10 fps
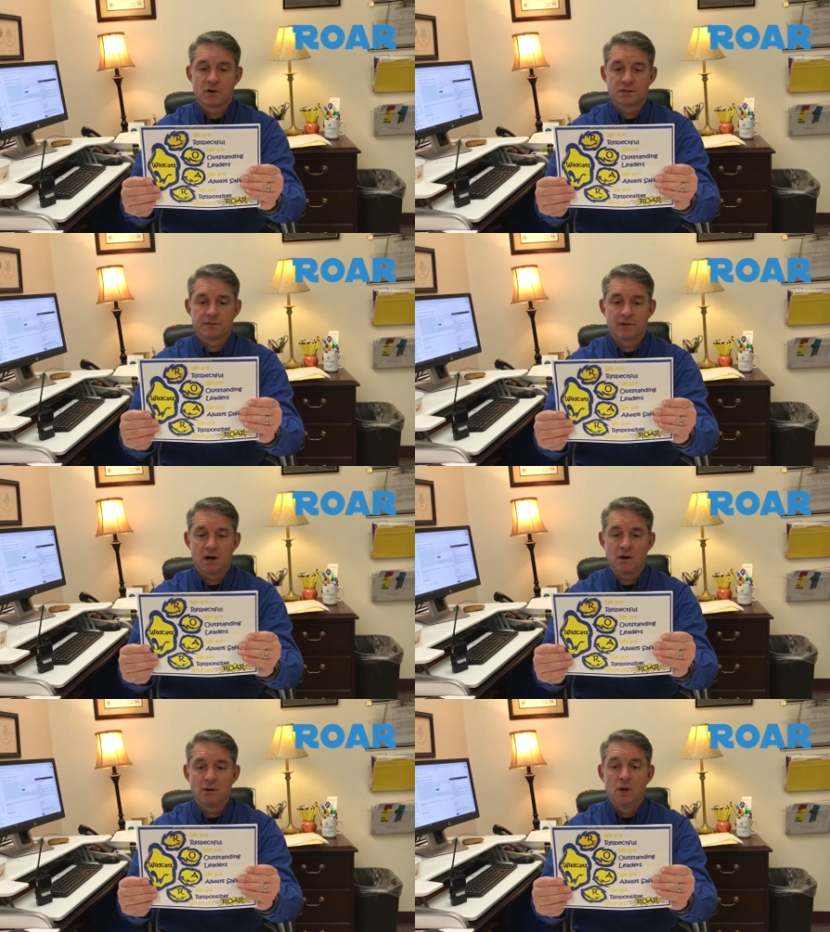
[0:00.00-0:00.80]
First of
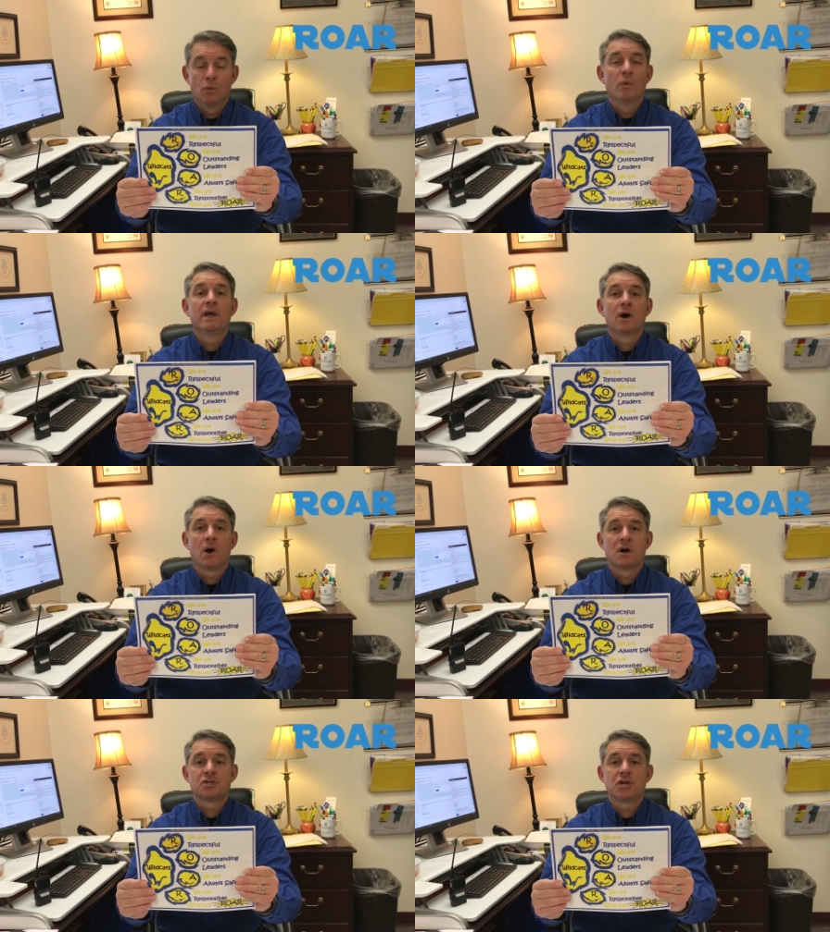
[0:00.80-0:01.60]
all, we
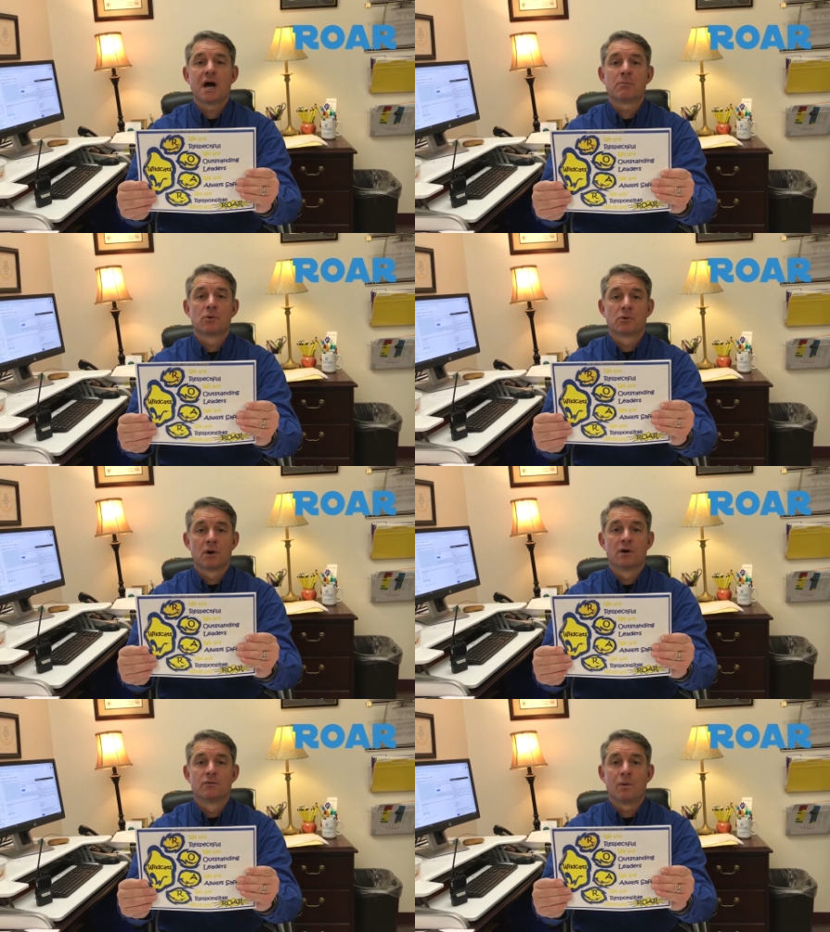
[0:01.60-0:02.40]
are Chapel
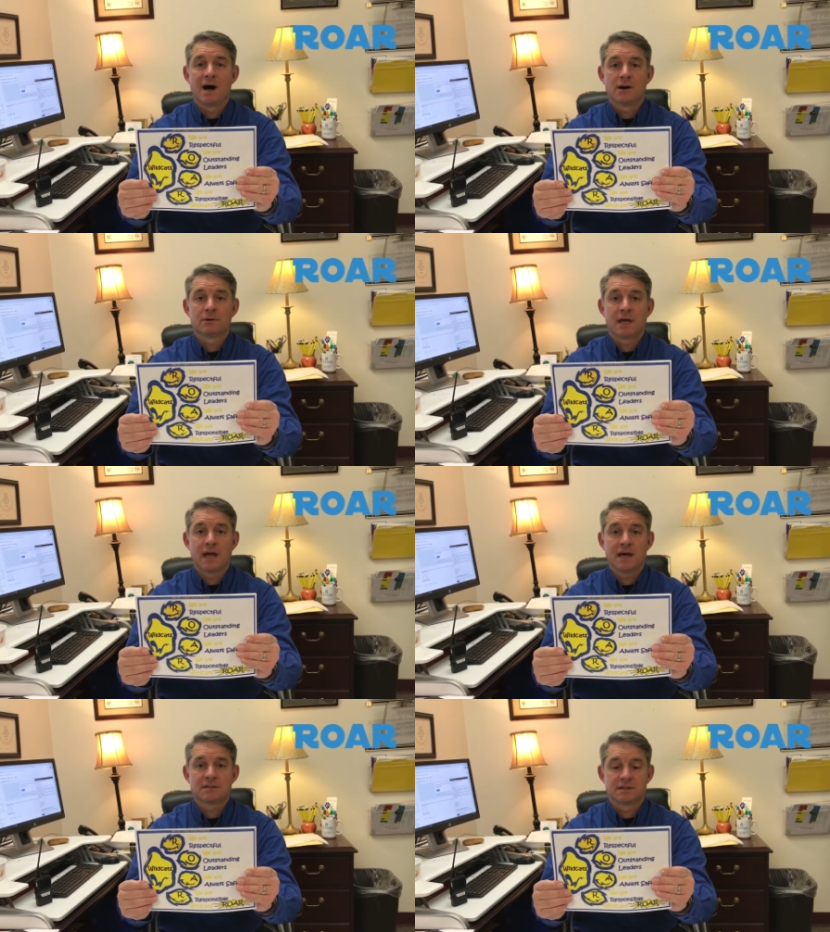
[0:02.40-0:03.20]
Grove
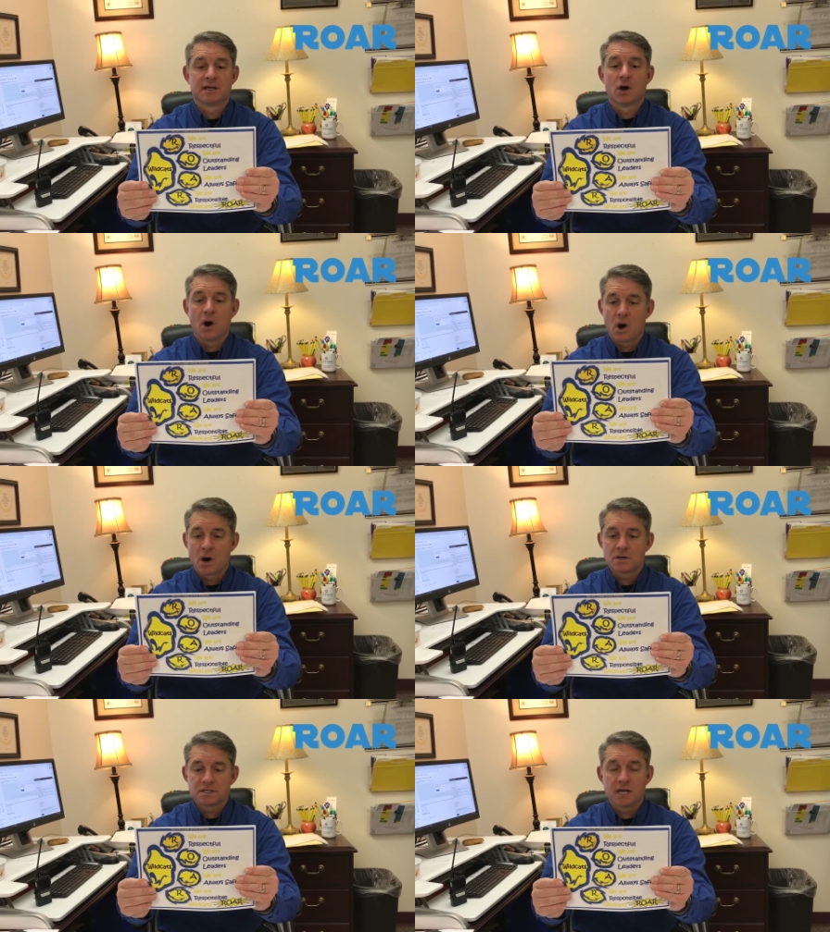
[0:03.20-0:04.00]
Wildcats. The
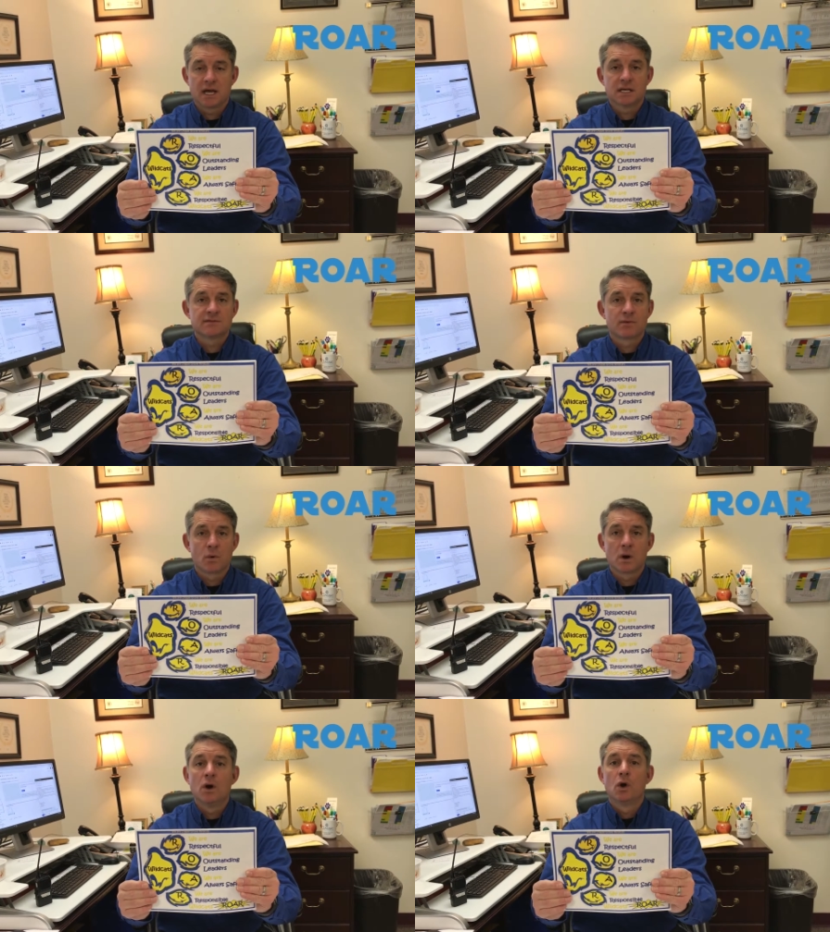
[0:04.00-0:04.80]
R stands
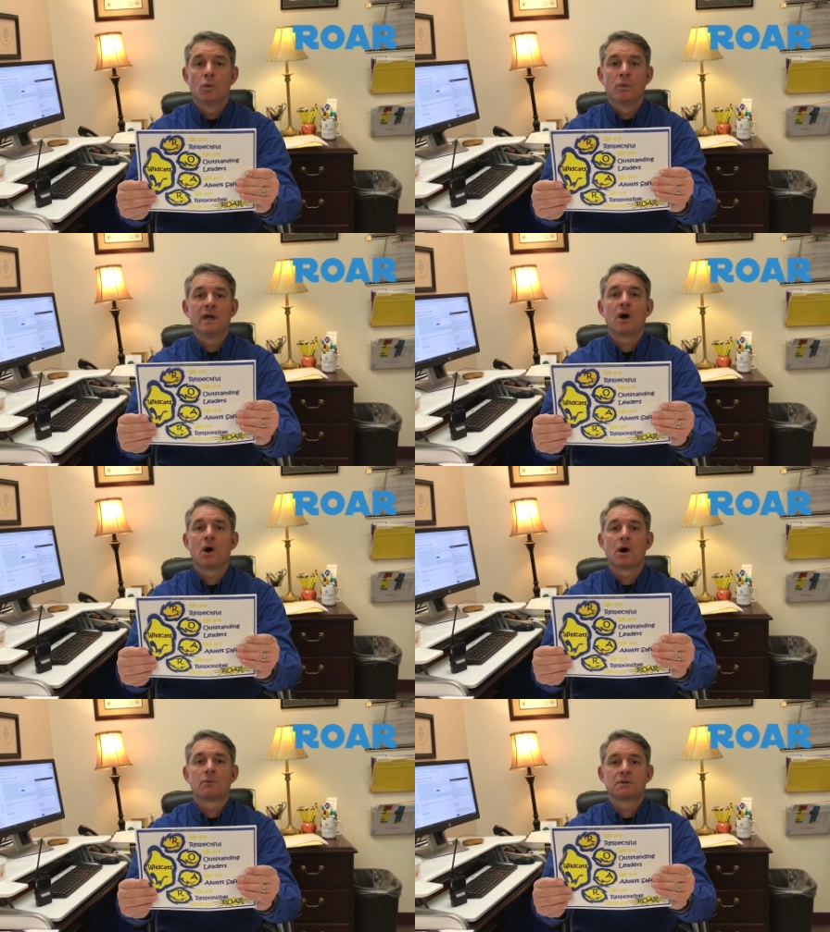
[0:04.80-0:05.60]
for we
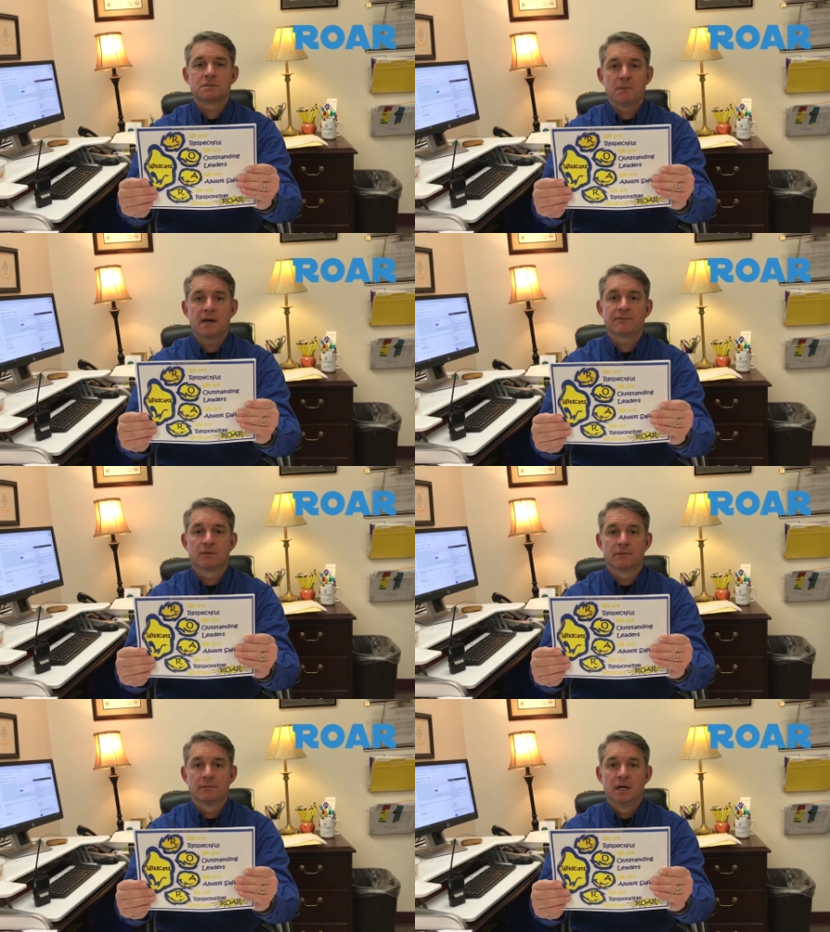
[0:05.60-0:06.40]
are respectful.